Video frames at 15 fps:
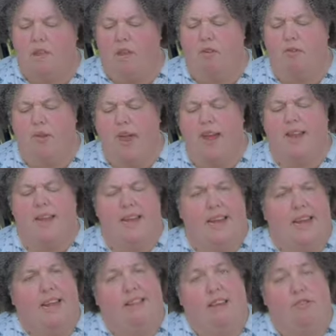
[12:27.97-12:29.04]
So again,
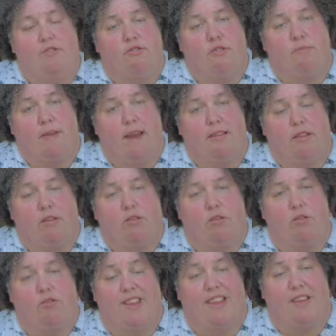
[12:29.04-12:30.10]
these are some nice
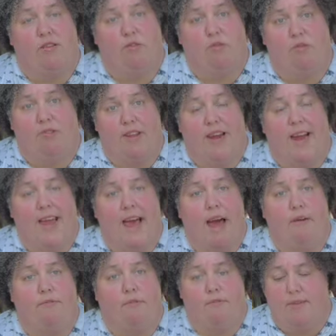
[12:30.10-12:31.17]
little tools that I
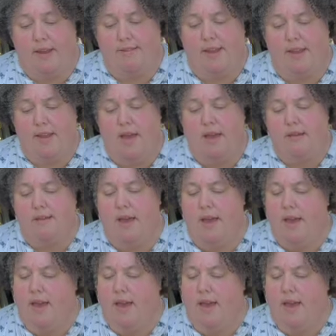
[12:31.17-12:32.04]
have for fixing things,